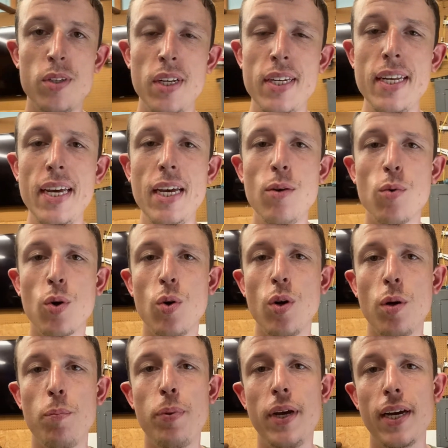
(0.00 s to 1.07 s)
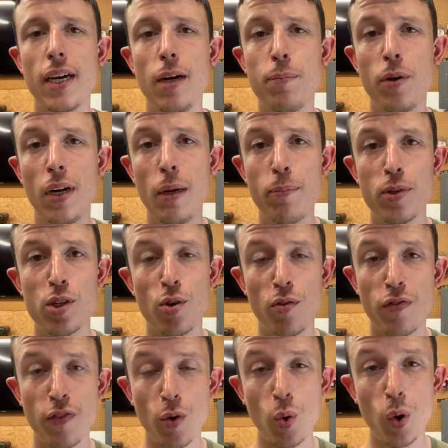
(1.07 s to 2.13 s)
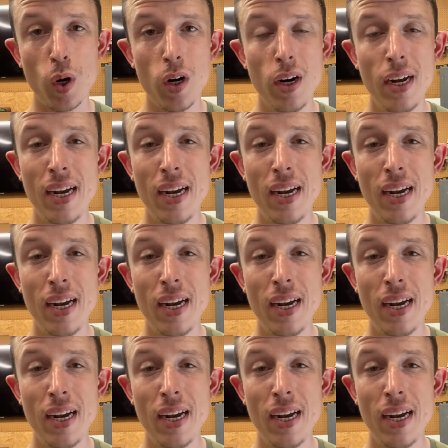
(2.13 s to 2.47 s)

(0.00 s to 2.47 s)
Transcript: Today, we're going to pick up on episode four.